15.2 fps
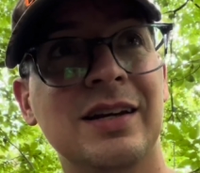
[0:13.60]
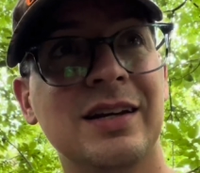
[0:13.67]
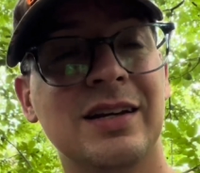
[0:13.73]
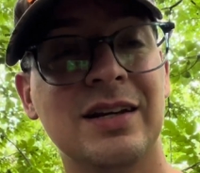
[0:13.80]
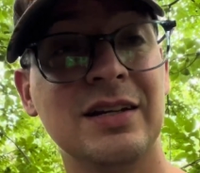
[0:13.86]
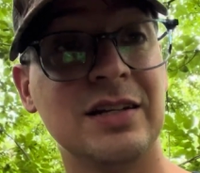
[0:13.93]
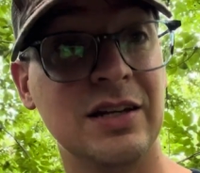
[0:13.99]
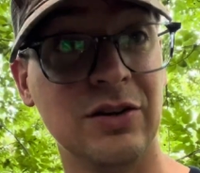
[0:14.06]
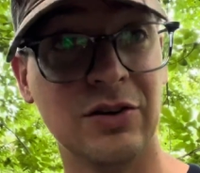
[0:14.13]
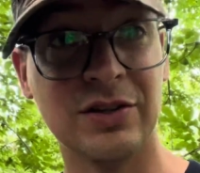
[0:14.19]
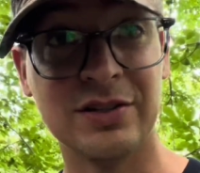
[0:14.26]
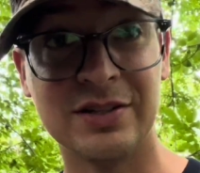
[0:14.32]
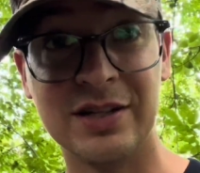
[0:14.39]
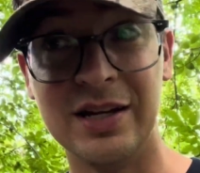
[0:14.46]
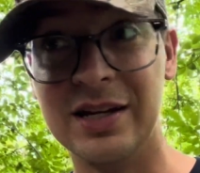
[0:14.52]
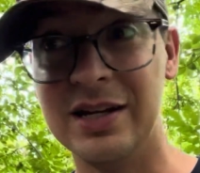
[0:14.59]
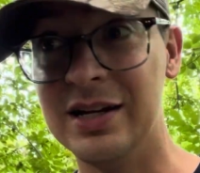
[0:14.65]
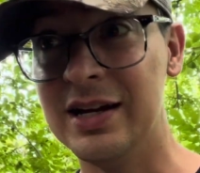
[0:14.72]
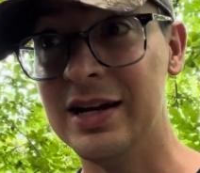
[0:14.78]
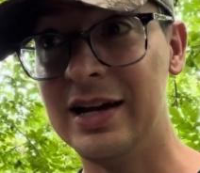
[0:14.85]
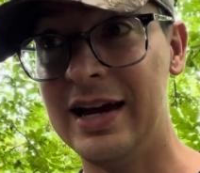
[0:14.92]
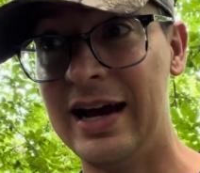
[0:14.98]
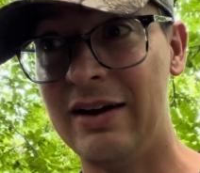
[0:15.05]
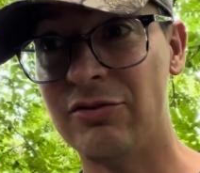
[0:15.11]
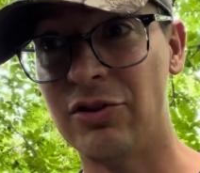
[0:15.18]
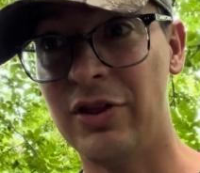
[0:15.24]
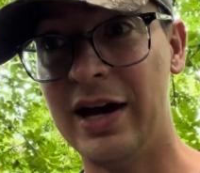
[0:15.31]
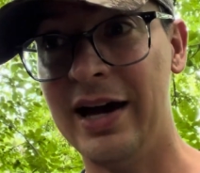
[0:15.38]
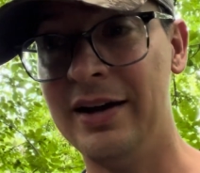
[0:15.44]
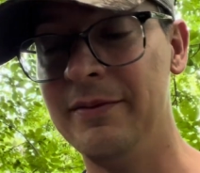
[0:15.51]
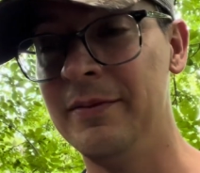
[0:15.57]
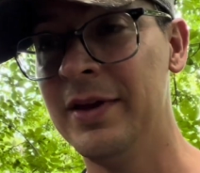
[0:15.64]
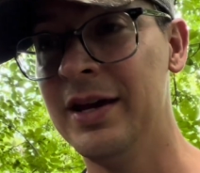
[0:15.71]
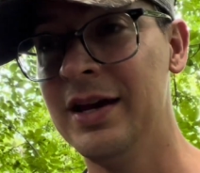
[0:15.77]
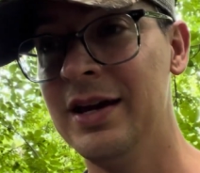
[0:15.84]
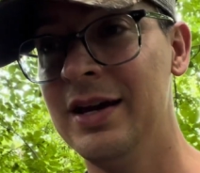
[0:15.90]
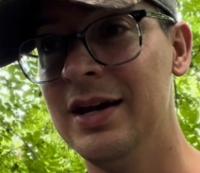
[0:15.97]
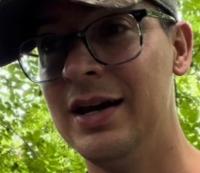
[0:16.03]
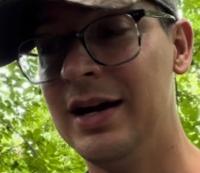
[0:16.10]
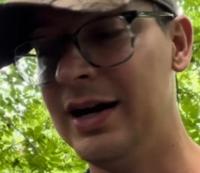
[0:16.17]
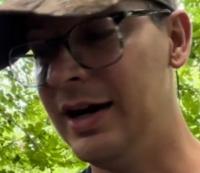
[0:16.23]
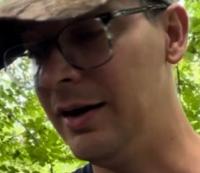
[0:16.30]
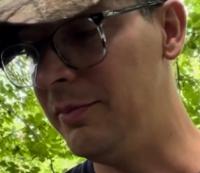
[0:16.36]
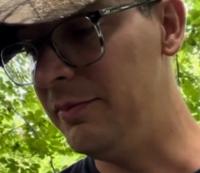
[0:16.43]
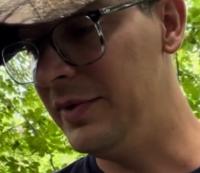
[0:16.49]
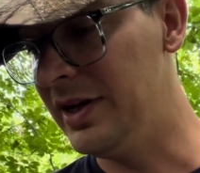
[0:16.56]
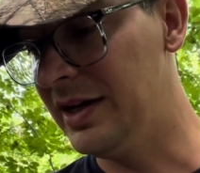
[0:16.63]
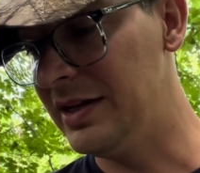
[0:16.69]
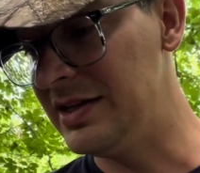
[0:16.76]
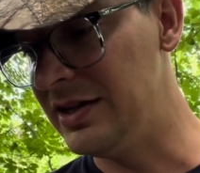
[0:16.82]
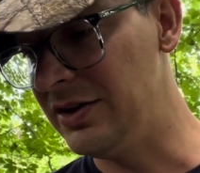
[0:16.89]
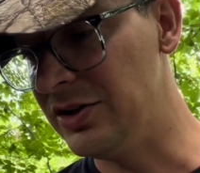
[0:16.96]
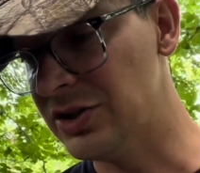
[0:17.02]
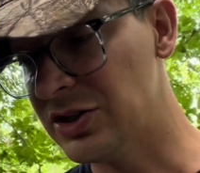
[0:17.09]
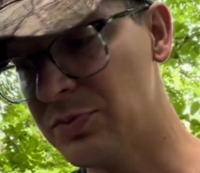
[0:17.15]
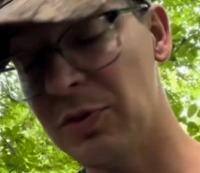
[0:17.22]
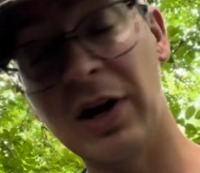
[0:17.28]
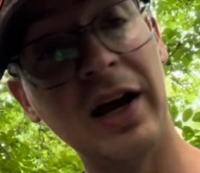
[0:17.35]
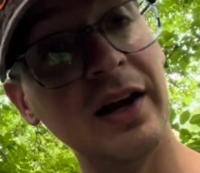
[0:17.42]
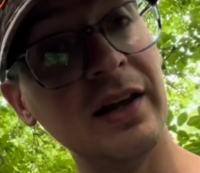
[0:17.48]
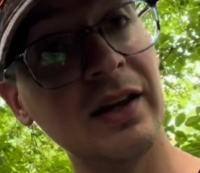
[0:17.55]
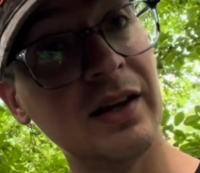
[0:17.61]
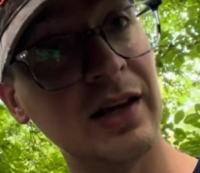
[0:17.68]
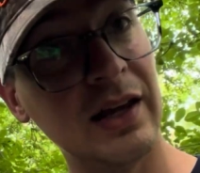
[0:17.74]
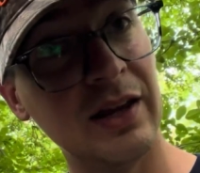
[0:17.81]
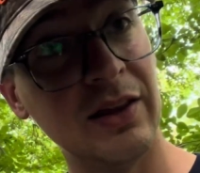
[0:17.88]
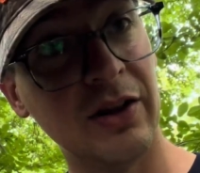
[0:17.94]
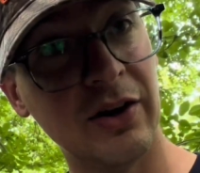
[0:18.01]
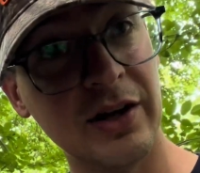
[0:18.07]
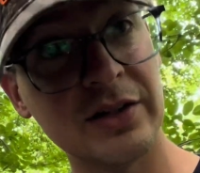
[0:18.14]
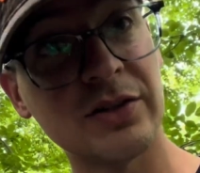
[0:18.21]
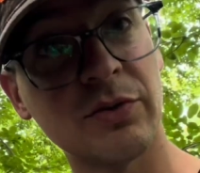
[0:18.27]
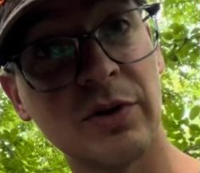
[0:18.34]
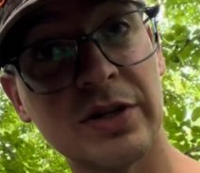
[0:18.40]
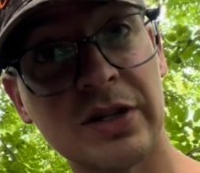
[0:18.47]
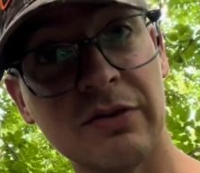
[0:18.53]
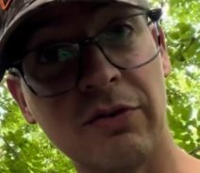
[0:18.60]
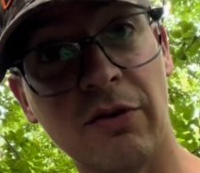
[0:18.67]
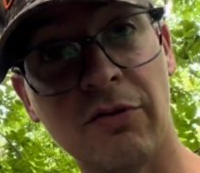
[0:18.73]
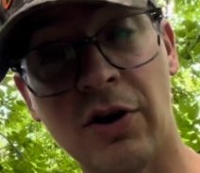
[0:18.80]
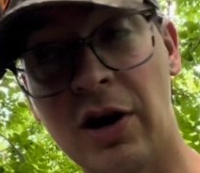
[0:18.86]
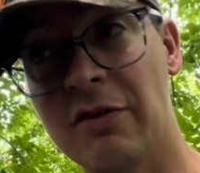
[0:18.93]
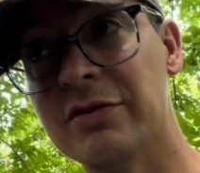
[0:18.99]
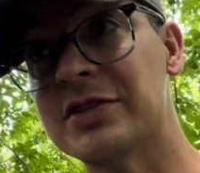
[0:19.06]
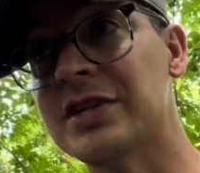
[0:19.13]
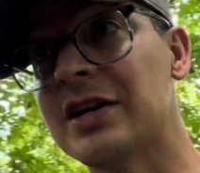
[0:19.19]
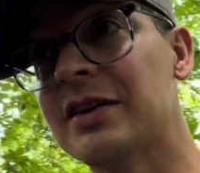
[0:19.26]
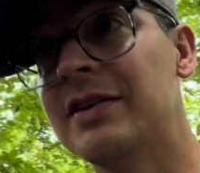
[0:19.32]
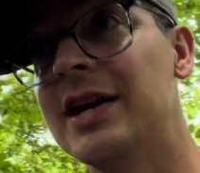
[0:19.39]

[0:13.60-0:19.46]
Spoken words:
continue to seed after that and continue to spread, and there is a risk of over harvesting.